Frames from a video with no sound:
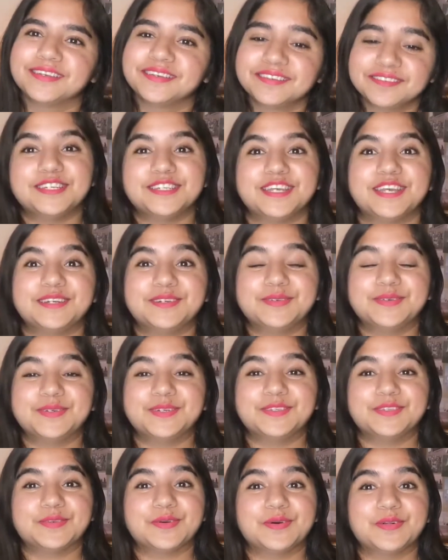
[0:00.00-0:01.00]
My channel
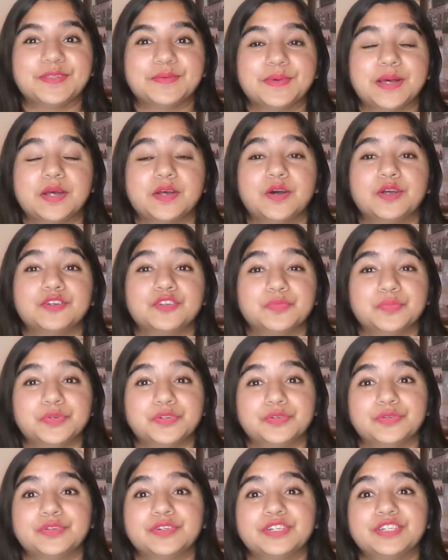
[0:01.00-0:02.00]
is all about
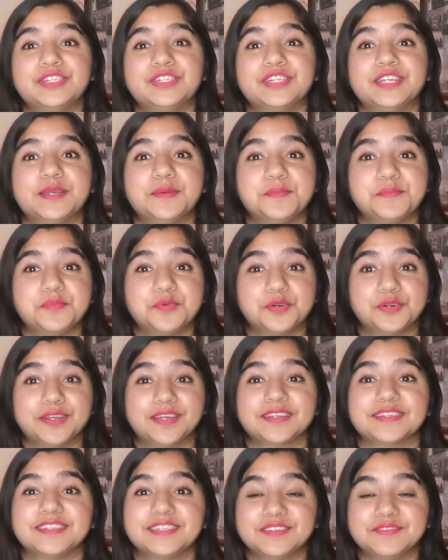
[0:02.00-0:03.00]
entrepreneurship,
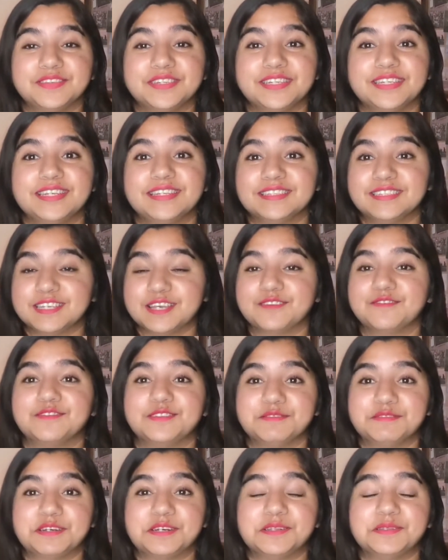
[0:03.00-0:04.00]
productivity, and
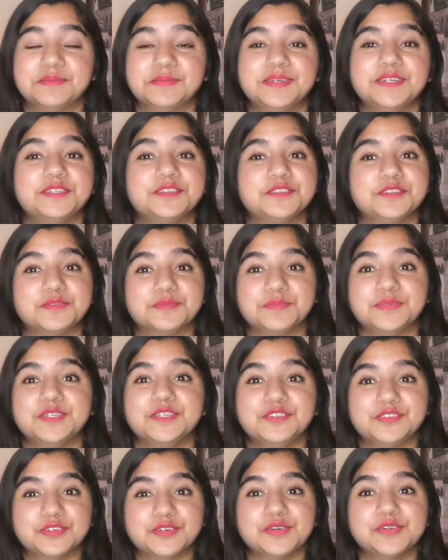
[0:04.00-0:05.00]
self-development, so
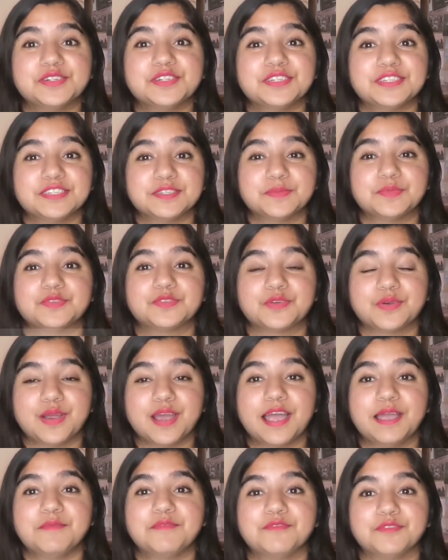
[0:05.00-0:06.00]
be sure to
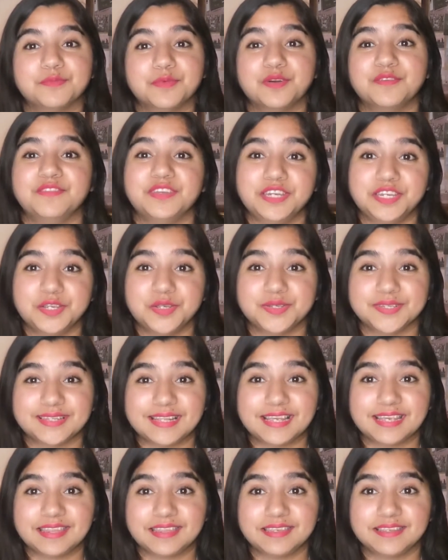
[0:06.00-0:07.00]
subscribe for more videos
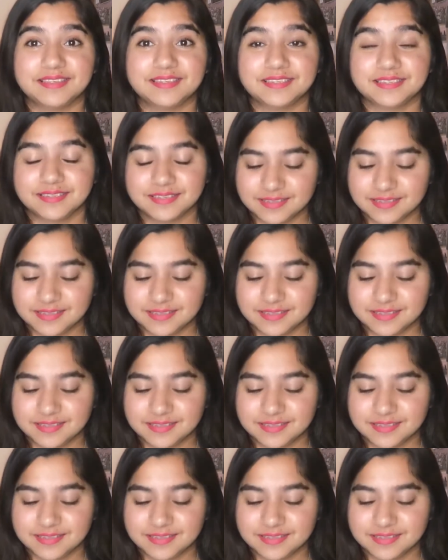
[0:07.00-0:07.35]
like this.